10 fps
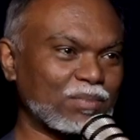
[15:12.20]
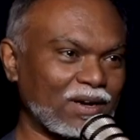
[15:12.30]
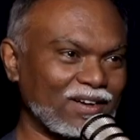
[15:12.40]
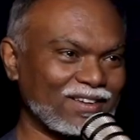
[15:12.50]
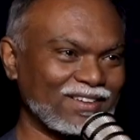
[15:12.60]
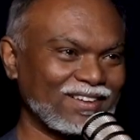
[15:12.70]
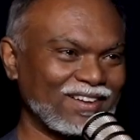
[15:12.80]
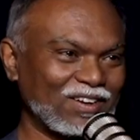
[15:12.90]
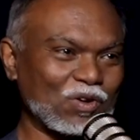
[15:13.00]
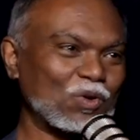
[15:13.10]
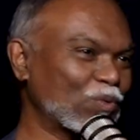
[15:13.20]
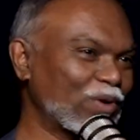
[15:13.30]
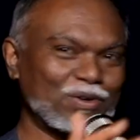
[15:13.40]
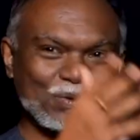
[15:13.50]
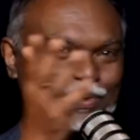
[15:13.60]
planet, not
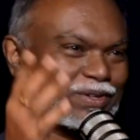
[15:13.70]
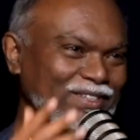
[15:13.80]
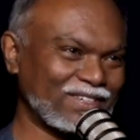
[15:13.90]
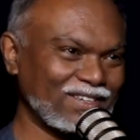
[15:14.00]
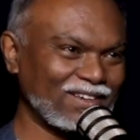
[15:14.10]
one, two, or three.